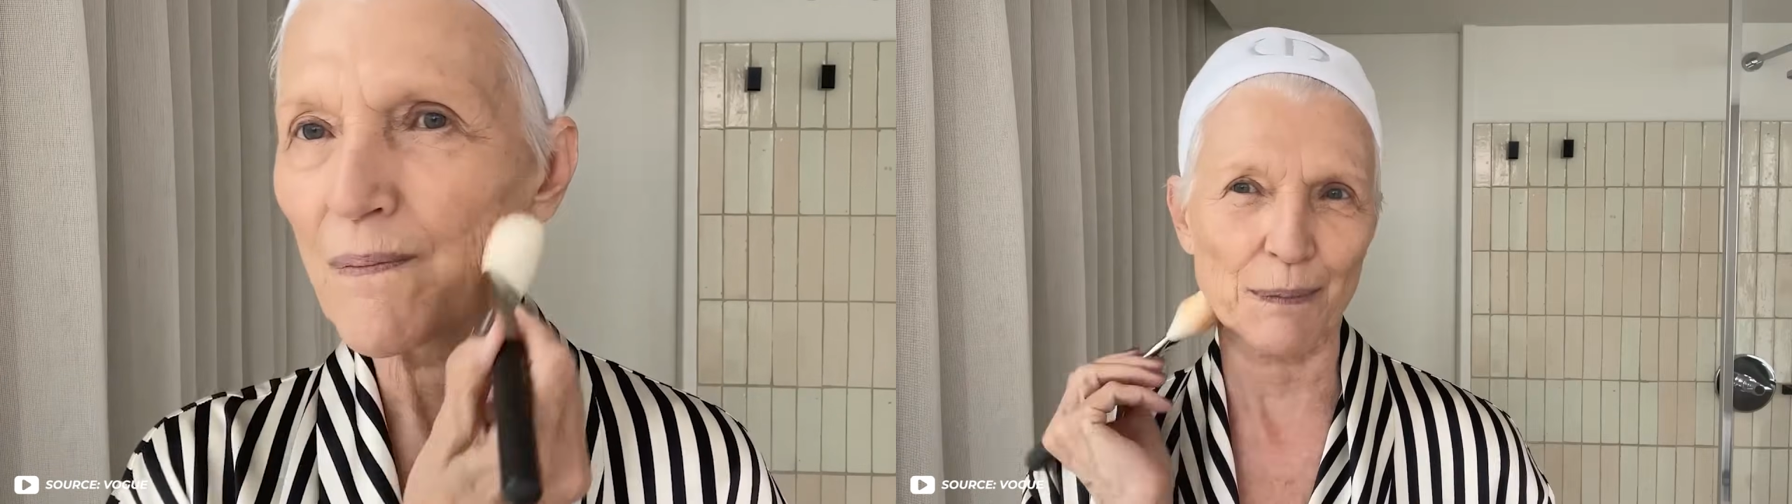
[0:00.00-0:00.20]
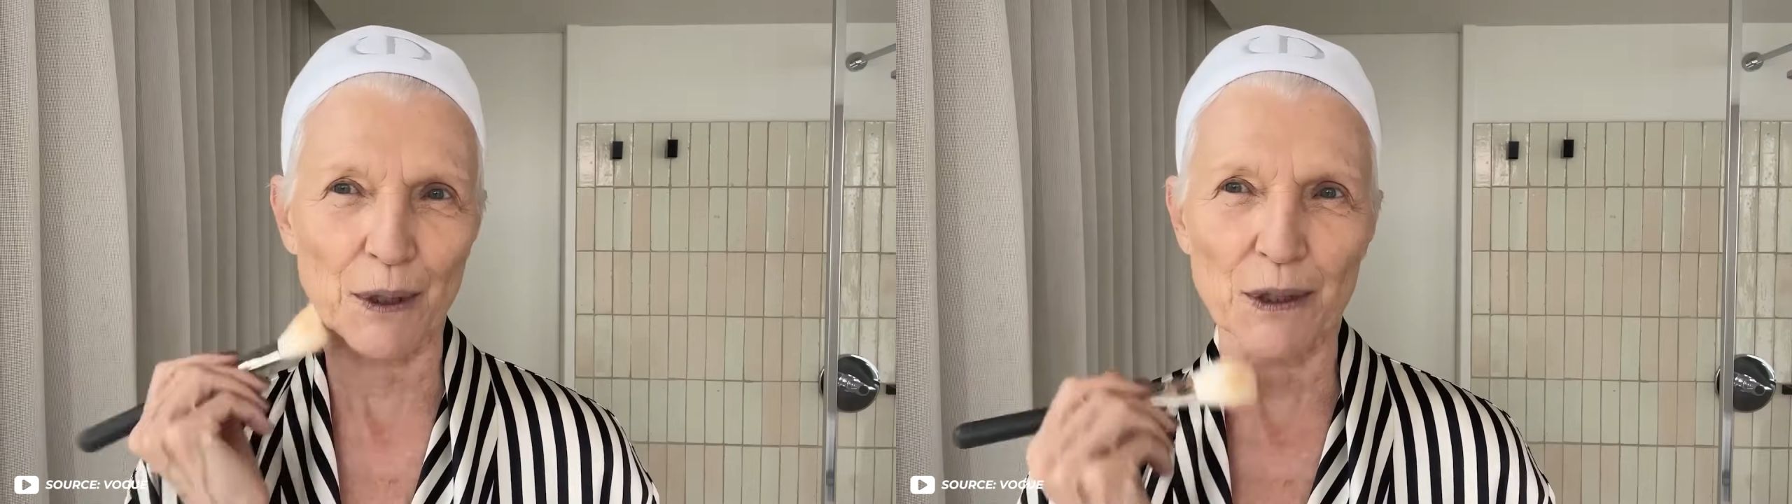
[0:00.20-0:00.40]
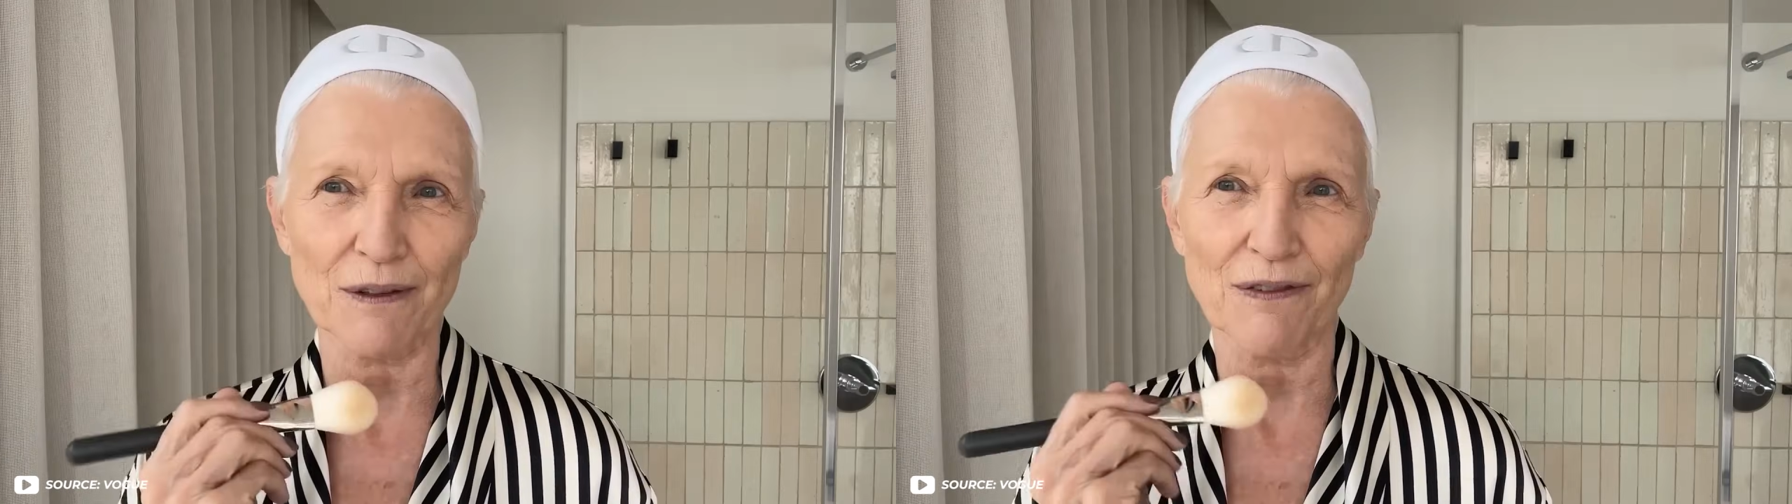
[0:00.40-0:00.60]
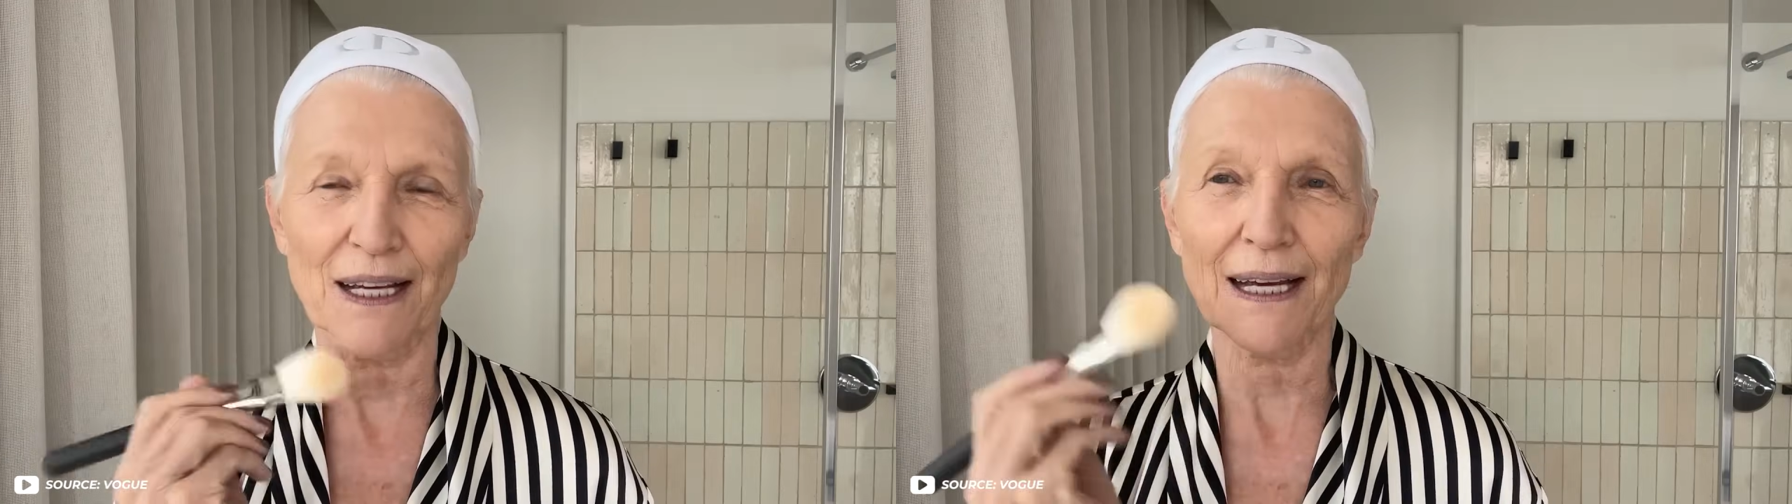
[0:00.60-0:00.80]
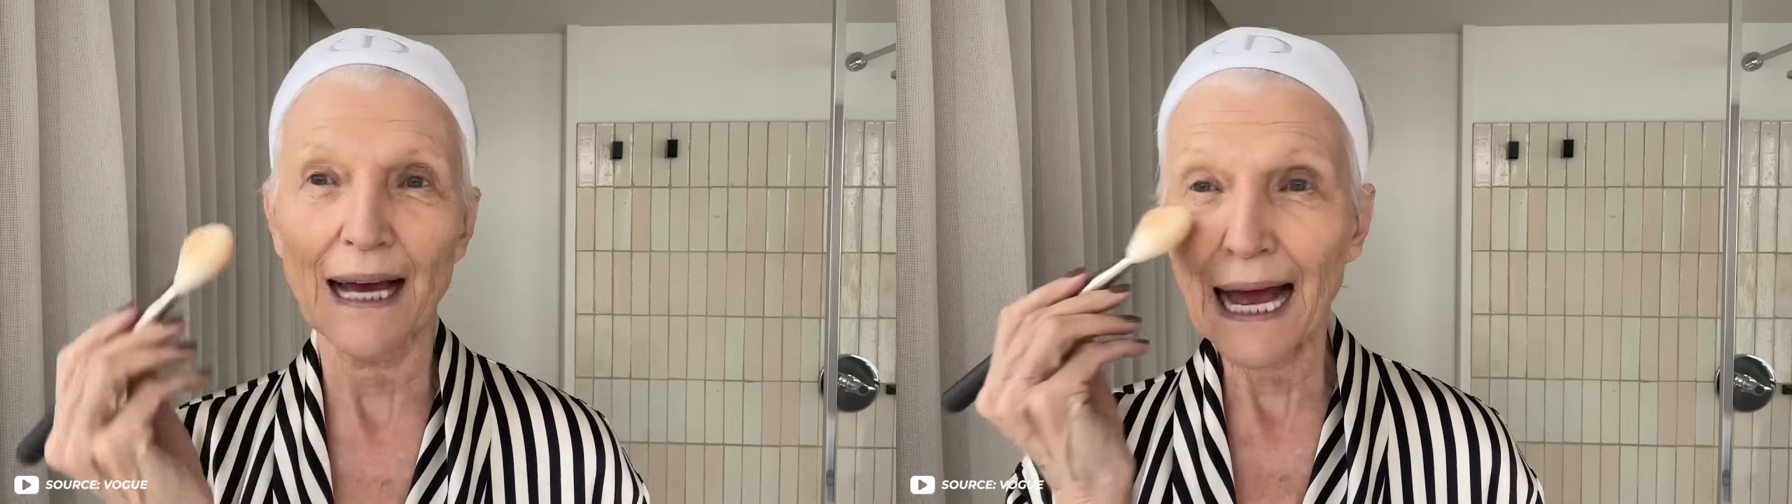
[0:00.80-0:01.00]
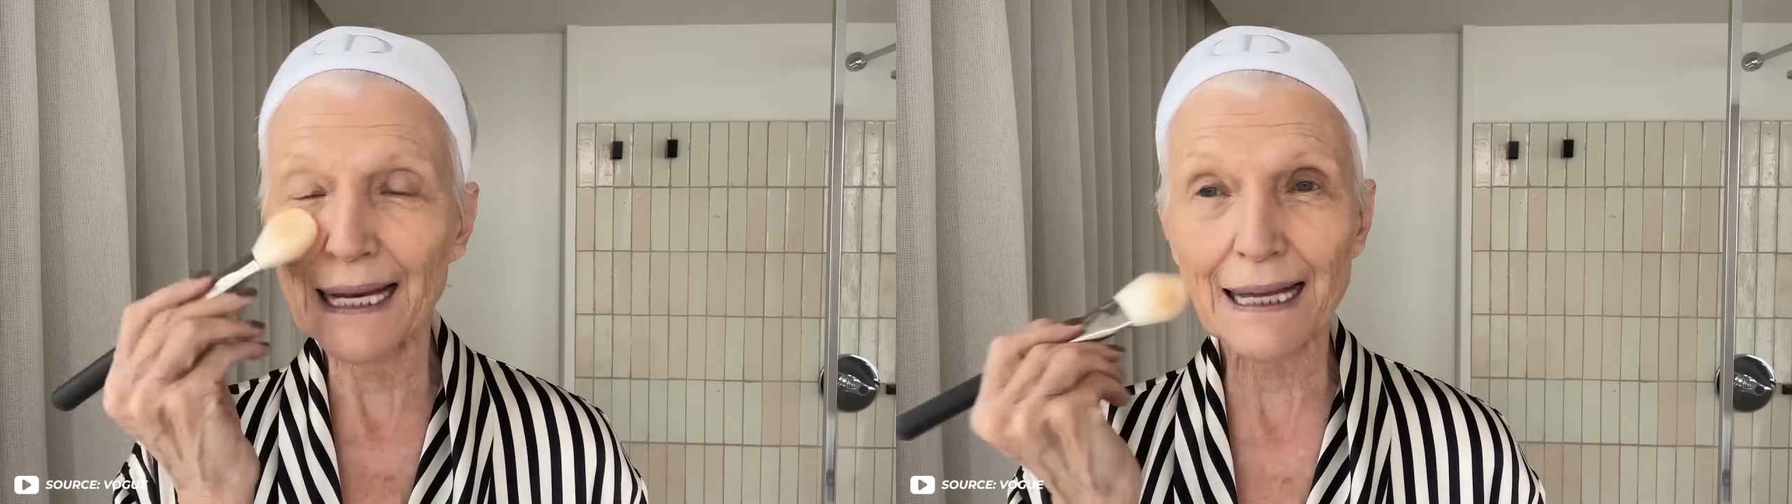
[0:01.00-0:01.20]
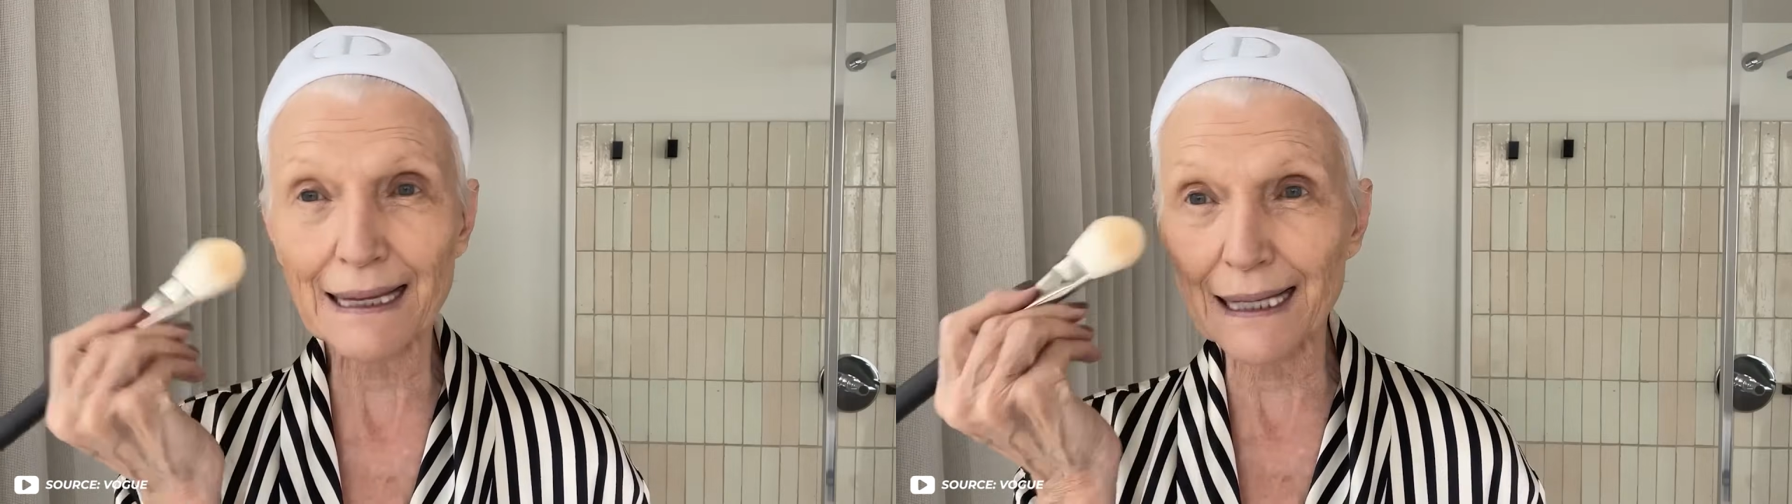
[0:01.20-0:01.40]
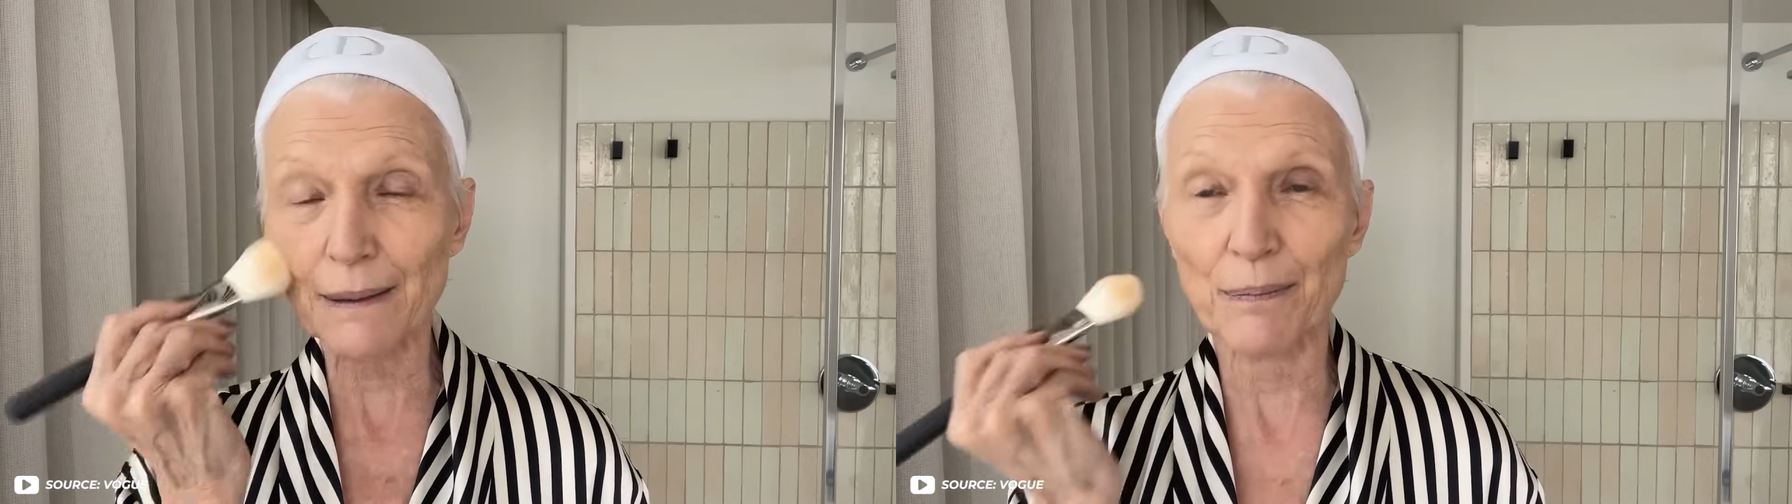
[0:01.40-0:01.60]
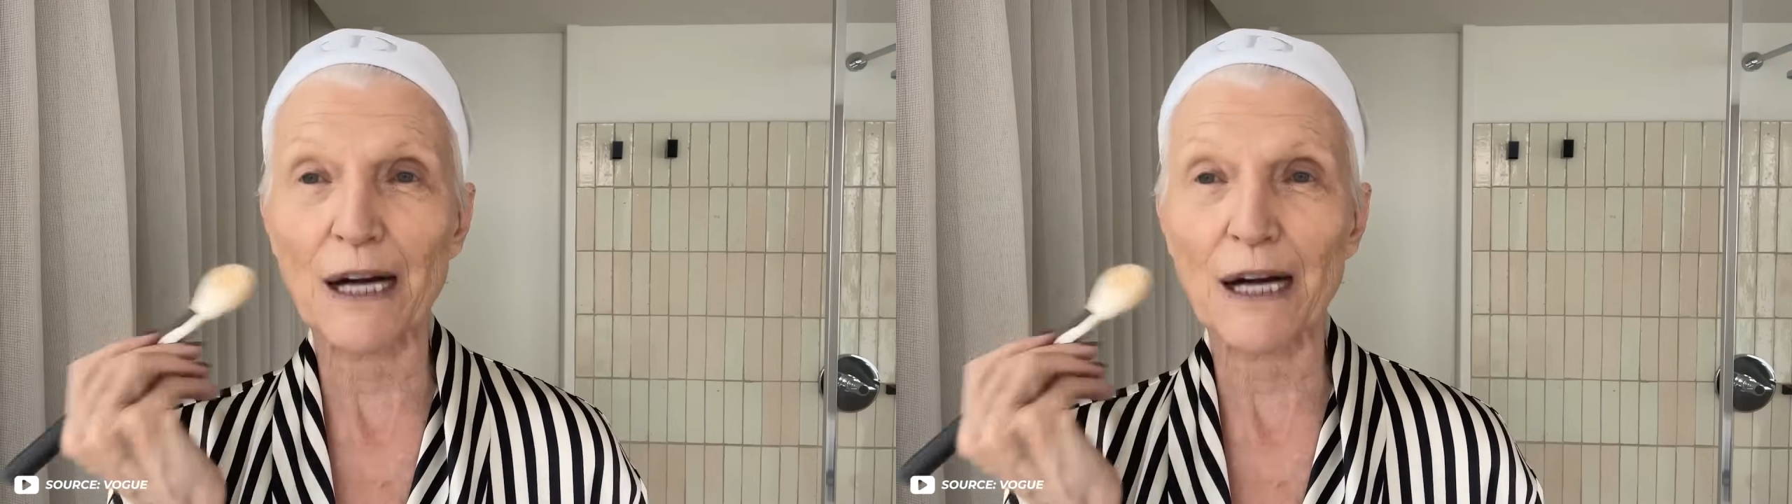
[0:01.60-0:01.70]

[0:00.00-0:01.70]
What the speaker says: A light dusting with a fluffy